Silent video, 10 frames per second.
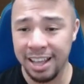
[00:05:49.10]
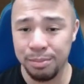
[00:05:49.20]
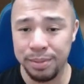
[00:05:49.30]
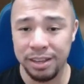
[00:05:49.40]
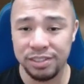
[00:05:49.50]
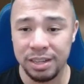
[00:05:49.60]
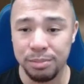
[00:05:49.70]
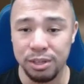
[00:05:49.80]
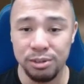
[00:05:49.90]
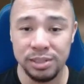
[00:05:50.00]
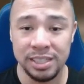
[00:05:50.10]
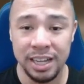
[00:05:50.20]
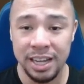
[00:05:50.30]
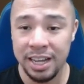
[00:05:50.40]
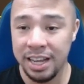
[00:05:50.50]
be of some use.
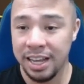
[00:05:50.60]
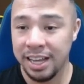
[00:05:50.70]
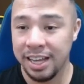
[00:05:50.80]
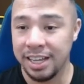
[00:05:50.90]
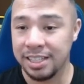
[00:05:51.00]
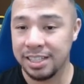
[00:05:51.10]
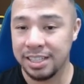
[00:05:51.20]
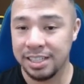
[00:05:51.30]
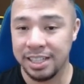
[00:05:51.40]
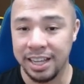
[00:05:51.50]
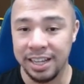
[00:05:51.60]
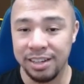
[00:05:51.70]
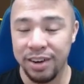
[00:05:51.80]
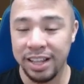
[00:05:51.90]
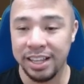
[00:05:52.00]
His
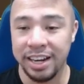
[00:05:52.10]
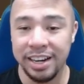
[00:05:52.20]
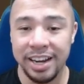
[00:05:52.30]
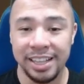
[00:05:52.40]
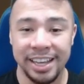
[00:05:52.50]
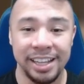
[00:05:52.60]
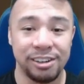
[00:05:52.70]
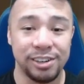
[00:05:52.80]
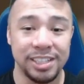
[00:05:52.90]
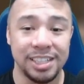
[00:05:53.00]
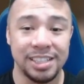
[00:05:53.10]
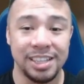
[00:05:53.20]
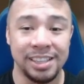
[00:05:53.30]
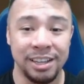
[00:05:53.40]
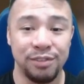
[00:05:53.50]
skill right here that increases
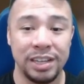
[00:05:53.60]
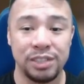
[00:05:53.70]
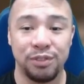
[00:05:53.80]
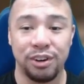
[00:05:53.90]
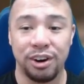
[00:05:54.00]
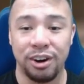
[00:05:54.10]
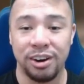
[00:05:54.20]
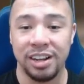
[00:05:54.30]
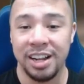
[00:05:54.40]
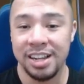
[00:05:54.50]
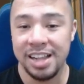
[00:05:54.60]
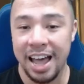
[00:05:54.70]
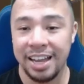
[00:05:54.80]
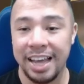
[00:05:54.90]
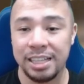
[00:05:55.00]
the defense for all
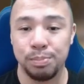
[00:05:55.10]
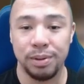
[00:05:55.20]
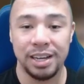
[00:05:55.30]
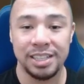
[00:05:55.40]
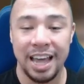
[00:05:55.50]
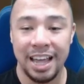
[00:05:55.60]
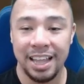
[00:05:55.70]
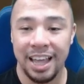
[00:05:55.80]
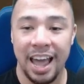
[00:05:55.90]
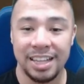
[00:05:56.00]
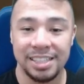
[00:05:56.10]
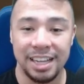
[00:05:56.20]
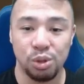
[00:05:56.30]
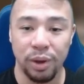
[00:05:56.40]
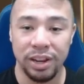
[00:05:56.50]
allies plus has
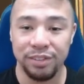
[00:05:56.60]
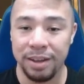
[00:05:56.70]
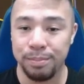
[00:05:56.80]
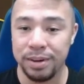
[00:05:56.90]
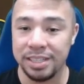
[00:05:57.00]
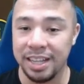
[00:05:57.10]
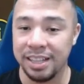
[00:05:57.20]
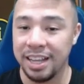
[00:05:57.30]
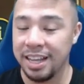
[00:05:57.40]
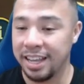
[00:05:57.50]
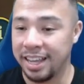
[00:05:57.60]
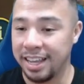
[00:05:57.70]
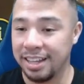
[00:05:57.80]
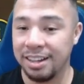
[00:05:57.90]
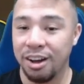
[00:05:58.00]
that 25%
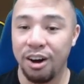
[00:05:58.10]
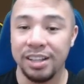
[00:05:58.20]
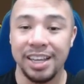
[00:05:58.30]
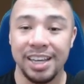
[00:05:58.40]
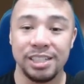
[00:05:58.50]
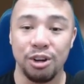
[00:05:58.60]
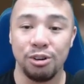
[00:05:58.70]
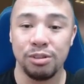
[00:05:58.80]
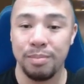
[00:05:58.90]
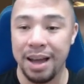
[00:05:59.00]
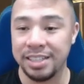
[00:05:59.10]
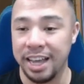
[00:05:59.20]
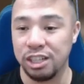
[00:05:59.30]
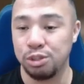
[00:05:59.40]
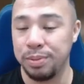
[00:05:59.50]
heal on his own max
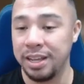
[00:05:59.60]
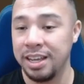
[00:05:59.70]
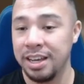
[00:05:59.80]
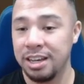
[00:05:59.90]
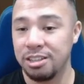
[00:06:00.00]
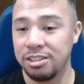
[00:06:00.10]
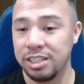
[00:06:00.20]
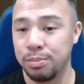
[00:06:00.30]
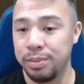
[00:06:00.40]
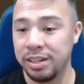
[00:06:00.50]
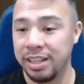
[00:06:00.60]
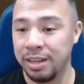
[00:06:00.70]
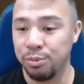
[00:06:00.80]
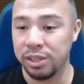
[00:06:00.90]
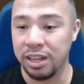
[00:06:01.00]
HP. So just build
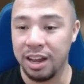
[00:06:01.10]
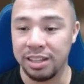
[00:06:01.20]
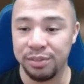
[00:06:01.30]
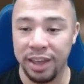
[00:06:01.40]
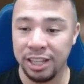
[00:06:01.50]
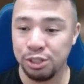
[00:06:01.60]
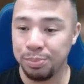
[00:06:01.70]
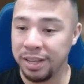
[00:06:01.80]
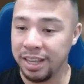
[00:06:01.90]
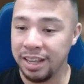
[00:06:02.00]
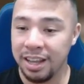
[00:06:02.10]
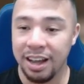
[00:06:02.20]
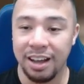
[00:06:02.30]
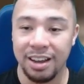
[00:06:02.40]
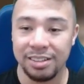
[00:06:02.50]
him with a lot of HP,
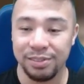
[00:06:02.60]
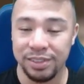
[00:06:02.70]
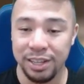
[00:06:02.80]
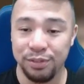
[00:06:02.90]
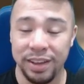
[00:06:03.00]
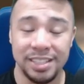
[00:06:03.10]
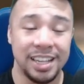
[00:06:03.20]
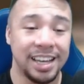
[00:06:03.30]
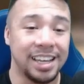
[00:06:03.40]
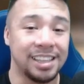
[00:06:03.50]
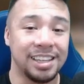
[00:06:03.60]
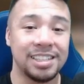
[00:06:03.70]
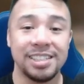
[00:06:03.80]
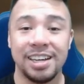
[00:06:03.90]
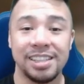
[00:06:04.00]
a lot of defense. He
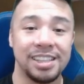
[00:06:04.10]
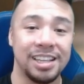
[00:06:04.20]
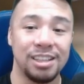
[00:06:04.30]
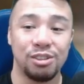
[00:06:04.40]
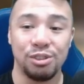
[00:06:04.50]
does not need to